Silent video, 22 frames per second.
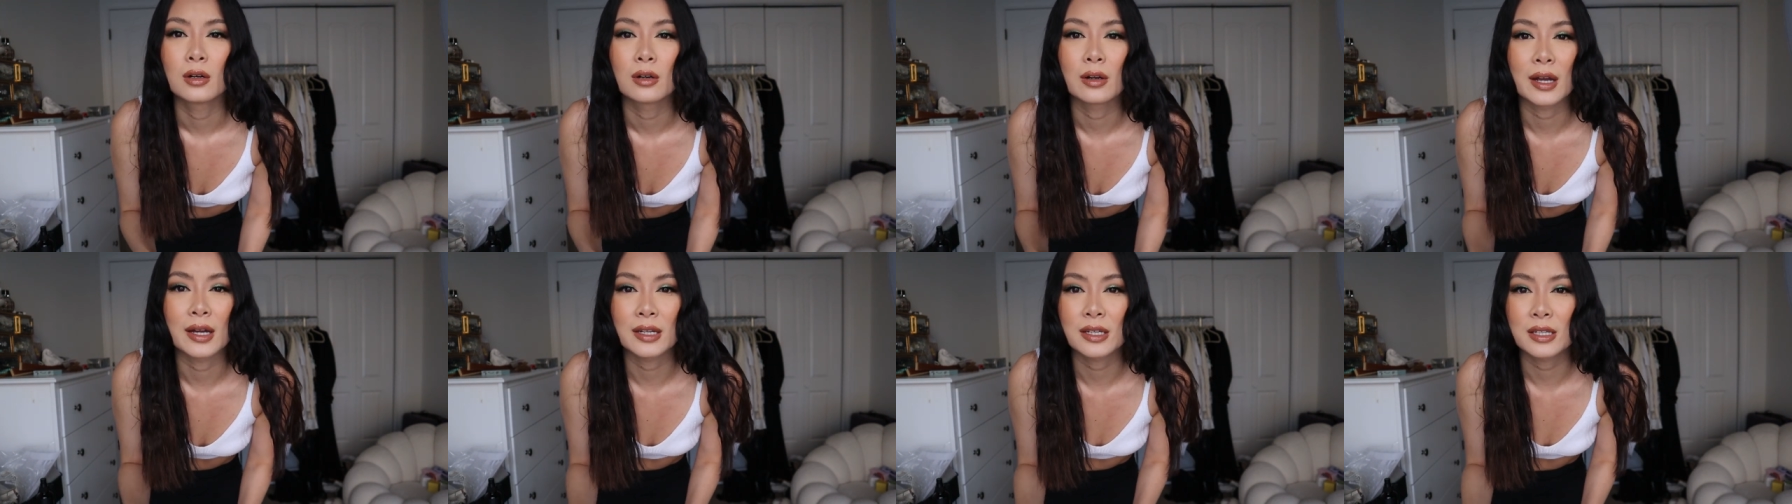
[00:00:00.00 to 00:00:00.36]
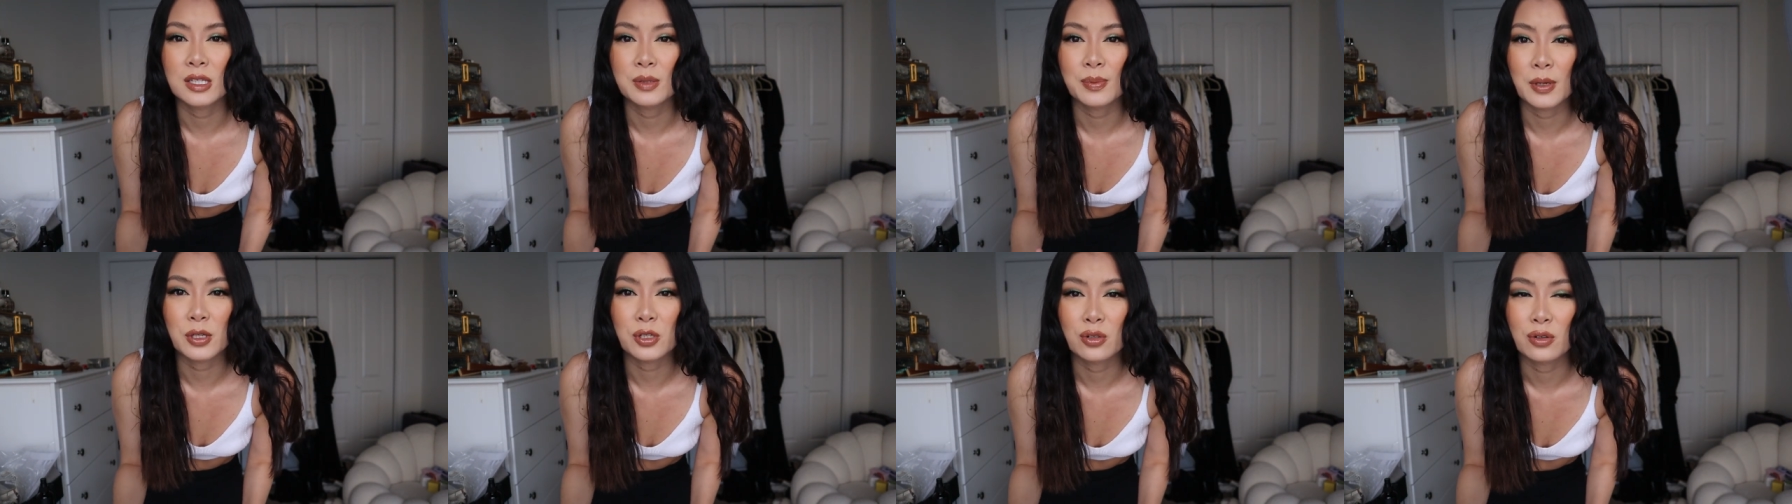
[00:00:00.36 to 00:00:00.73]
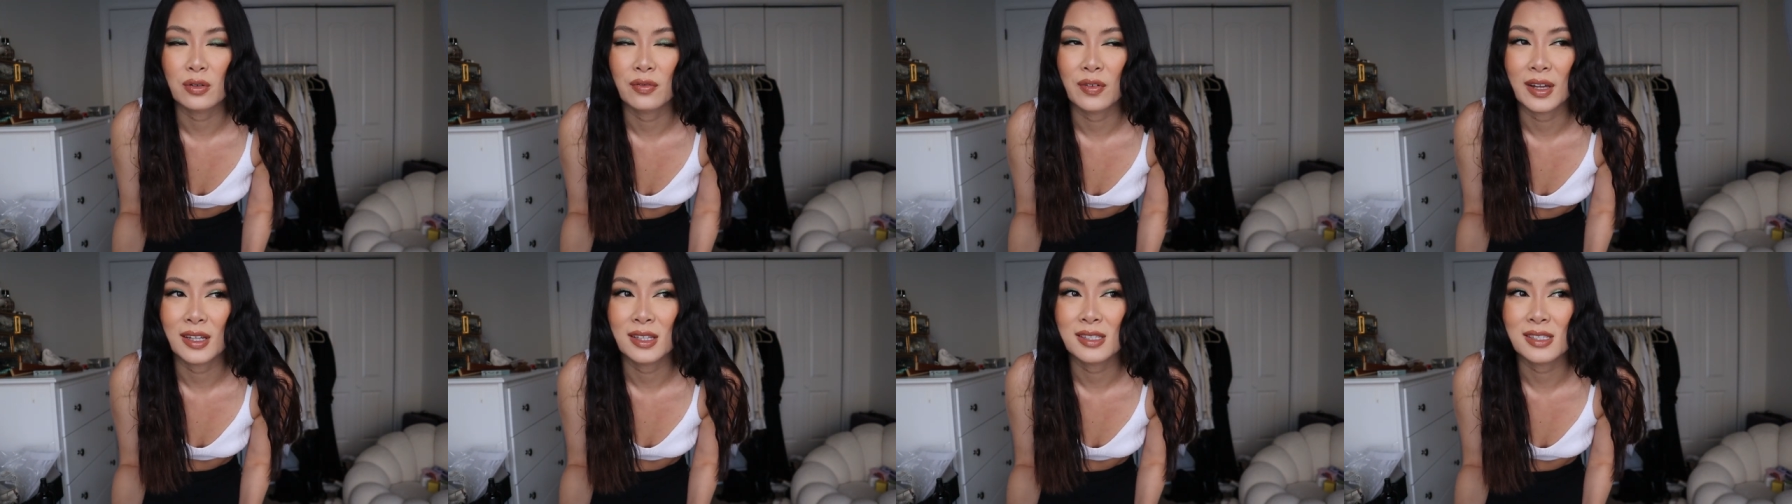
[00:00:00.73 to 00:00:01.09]
or any special
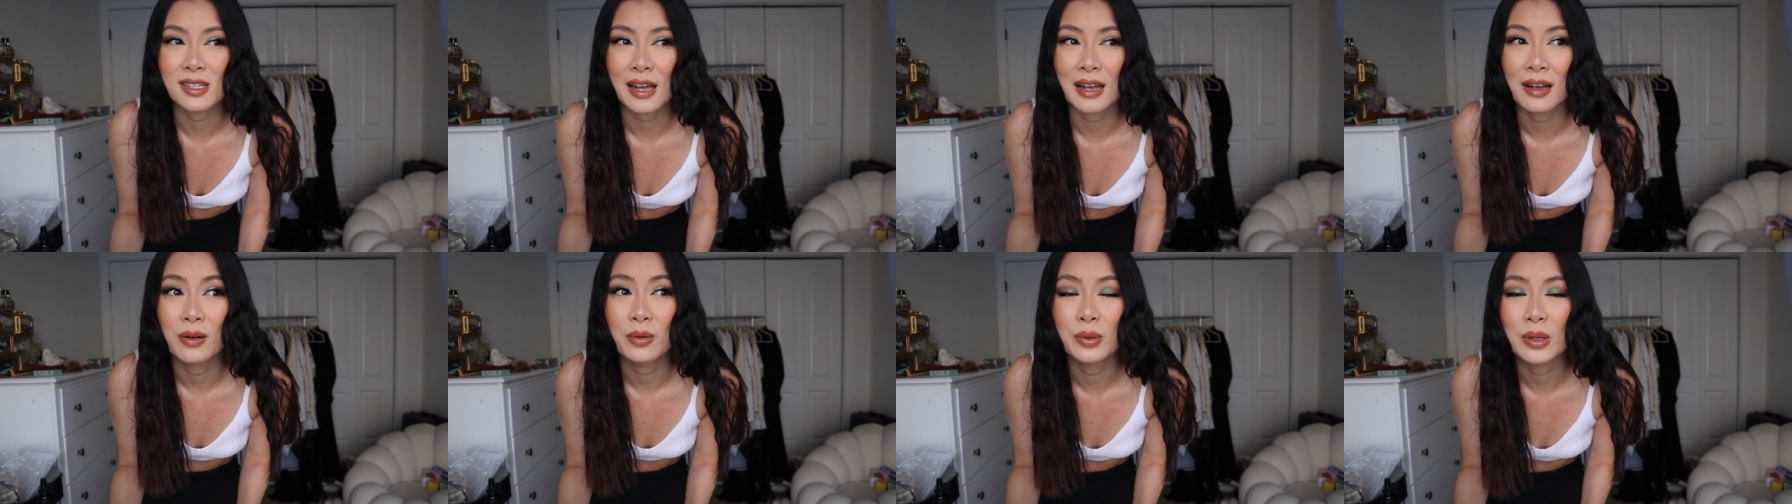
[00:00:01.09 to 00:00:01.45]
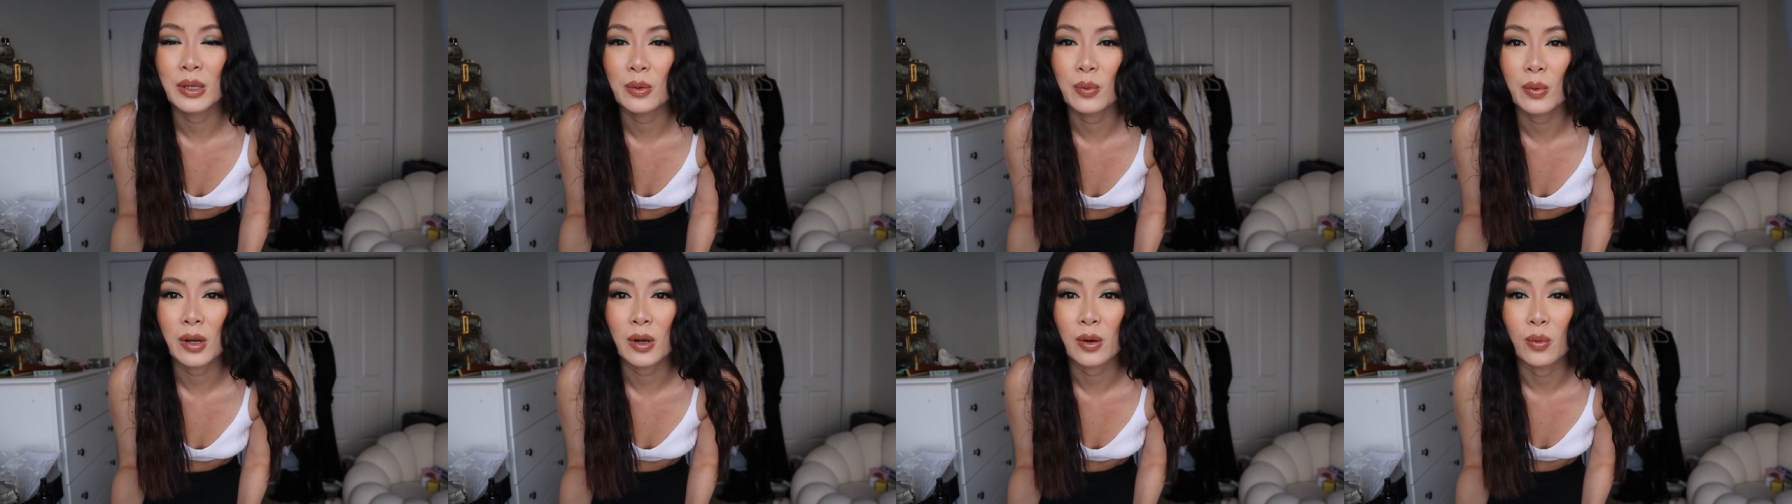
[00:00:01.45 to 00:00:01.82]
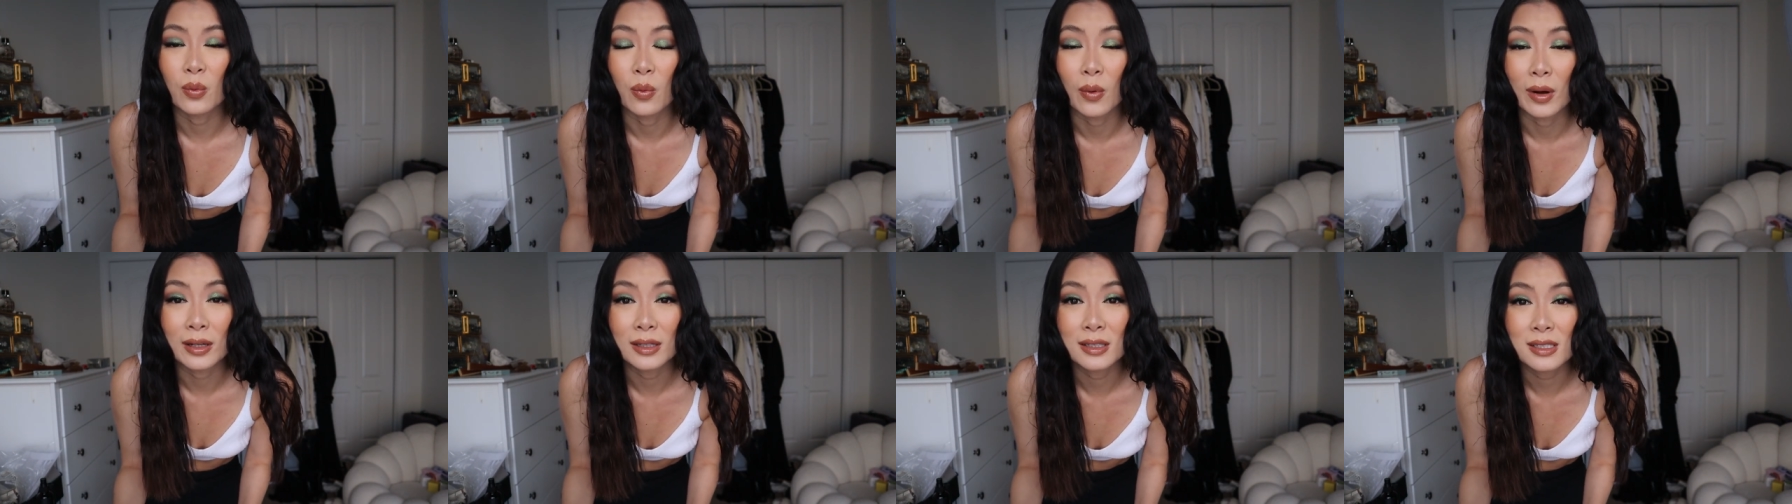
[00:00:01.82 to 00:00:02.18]
events. I only wear it
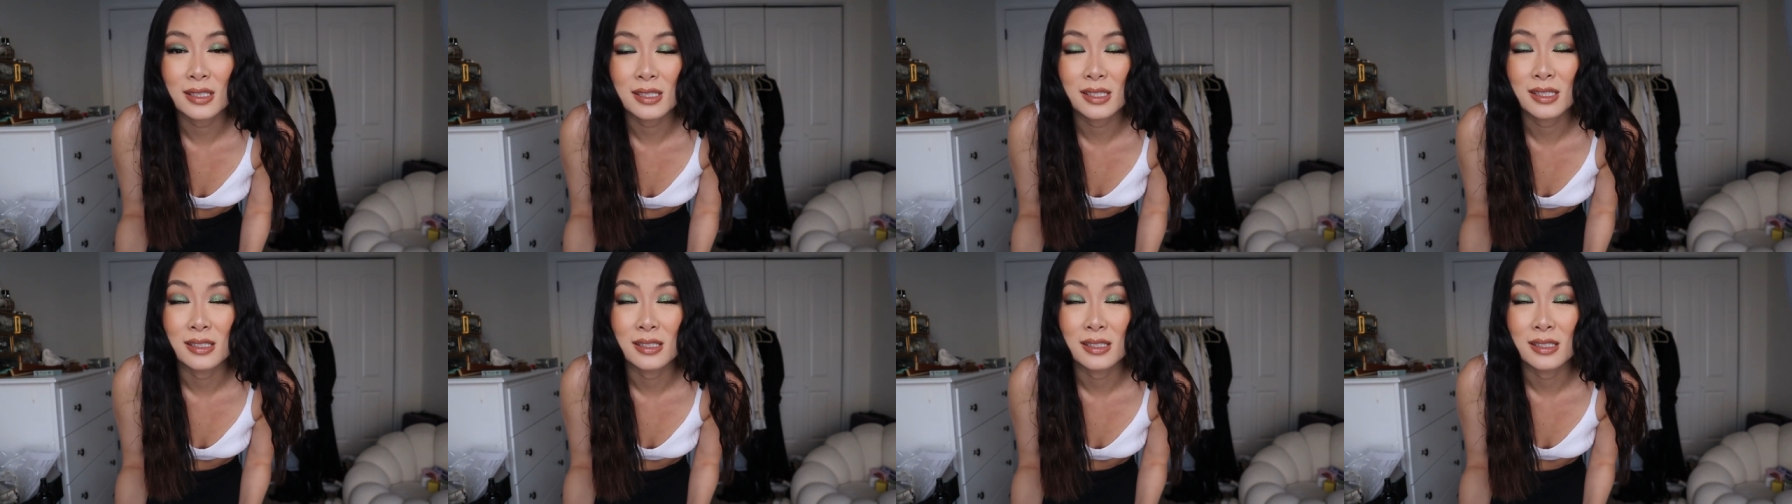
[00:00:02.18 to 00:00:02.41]
once,